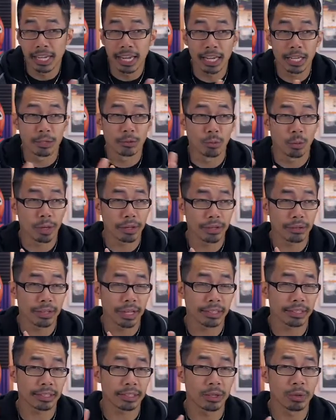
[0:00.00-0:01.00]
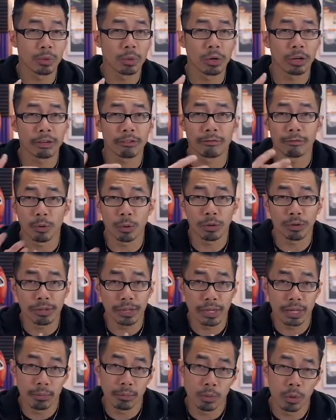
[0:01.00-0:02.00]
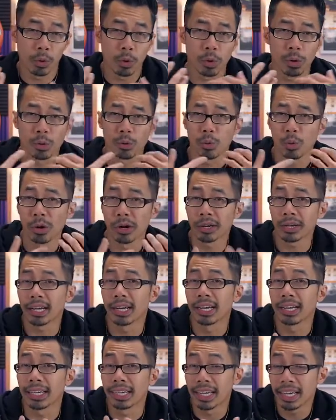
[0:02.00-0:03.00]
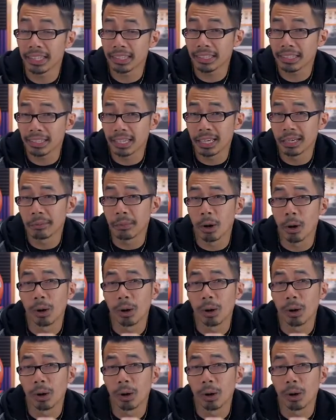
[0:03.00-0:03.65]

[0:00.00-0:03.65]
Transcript: And whether that's going to work for them or work against them,